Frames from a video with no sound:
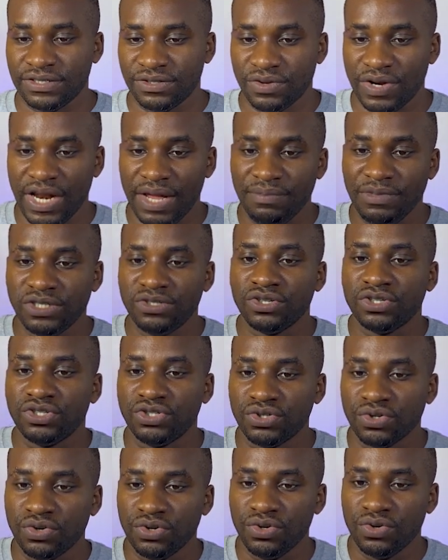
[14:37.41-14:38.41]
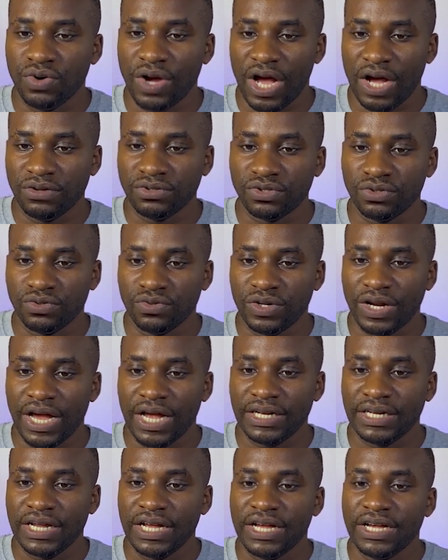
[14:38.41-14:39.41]
So let me just show you how to do
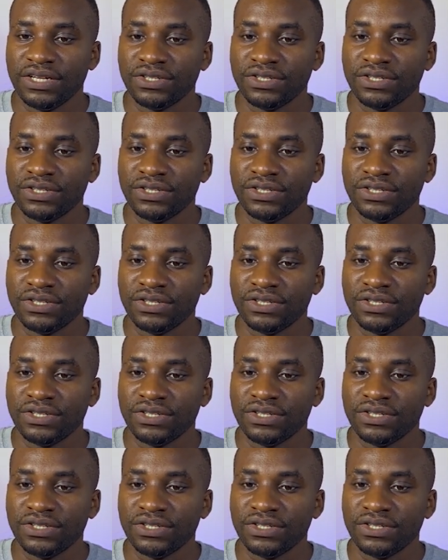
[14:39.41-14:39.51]
that.